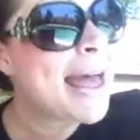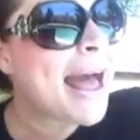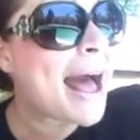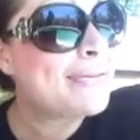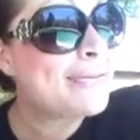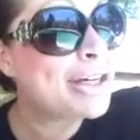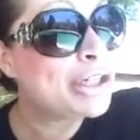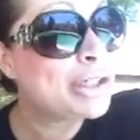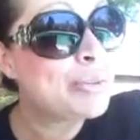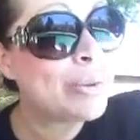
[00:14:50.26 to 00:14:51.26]
have a
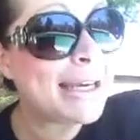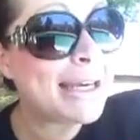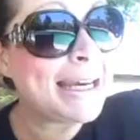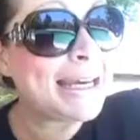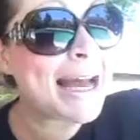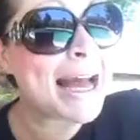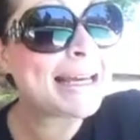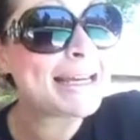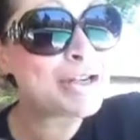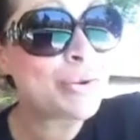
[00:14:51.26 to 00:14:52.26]
good week,
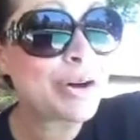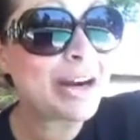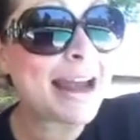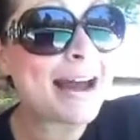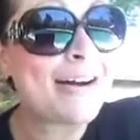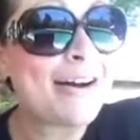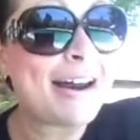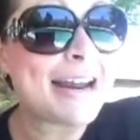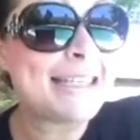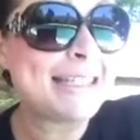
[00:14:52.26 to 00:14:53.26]
get your workout
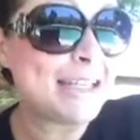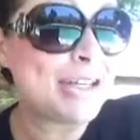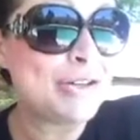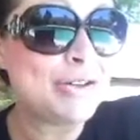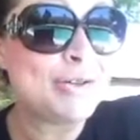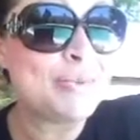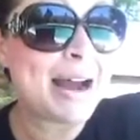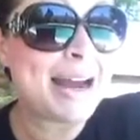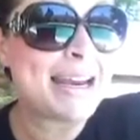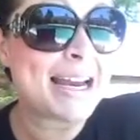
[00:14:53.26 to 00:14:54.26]
on, and see you
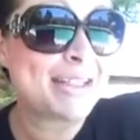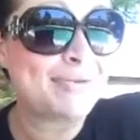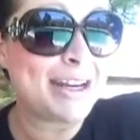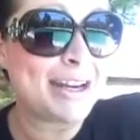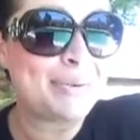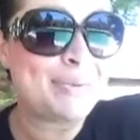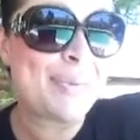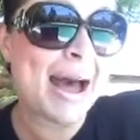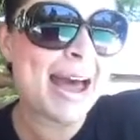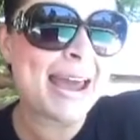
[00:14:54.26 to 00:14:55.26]
my next video.
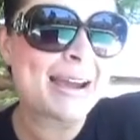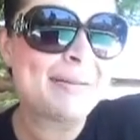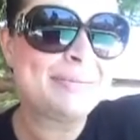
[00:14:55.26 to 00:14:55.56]
Bye.